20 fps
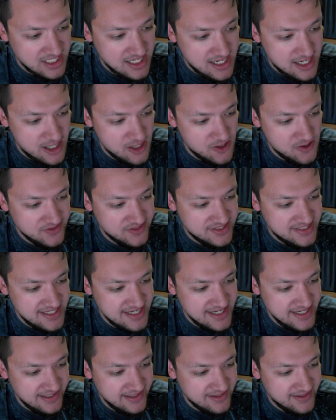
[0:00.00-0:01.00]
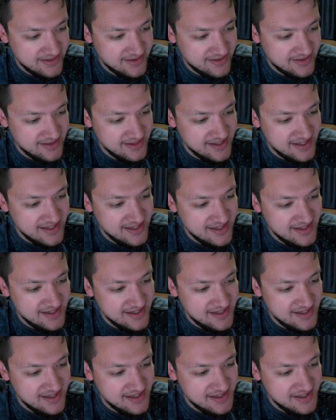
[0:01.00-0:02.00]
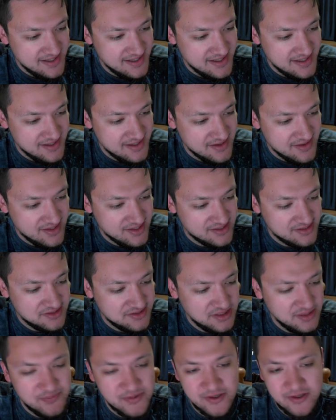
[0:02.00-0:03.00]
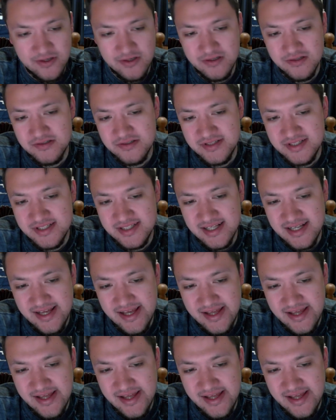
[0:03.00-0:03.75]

I would take the Clippers